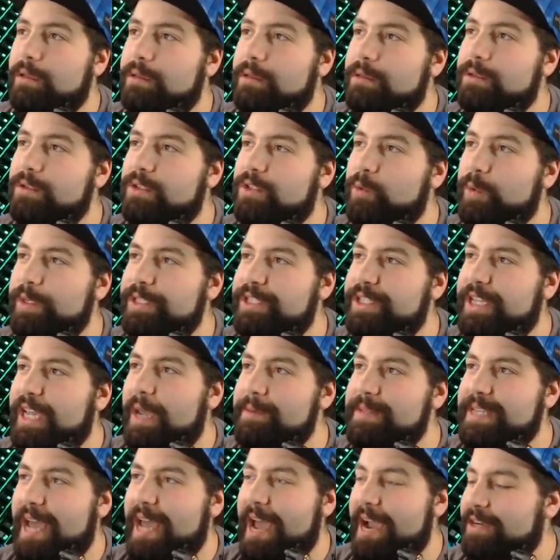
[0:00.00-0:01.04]
Do Switch
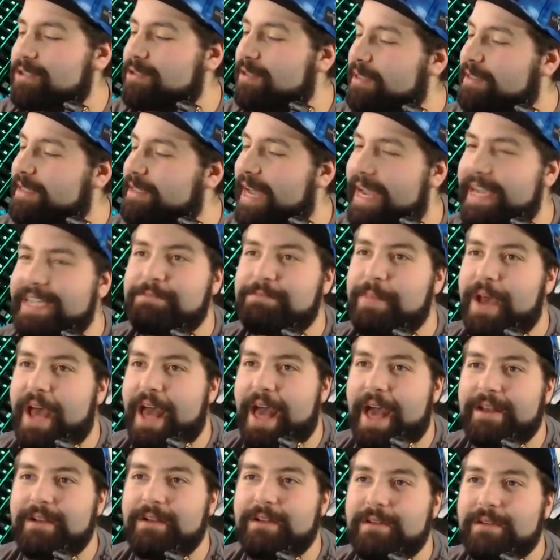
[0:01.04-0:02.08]
games actually taste
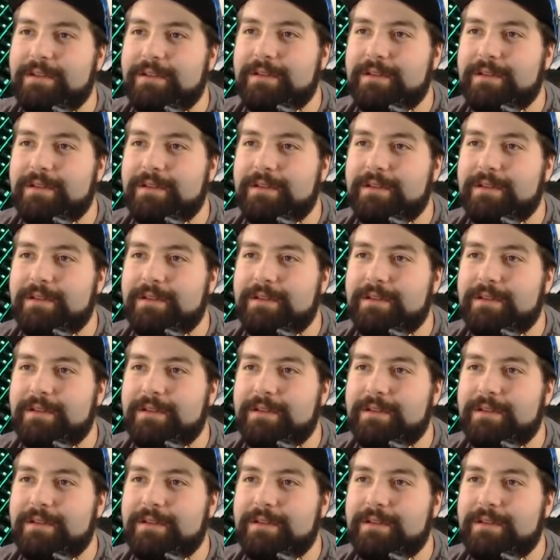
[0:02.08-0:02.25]
bad?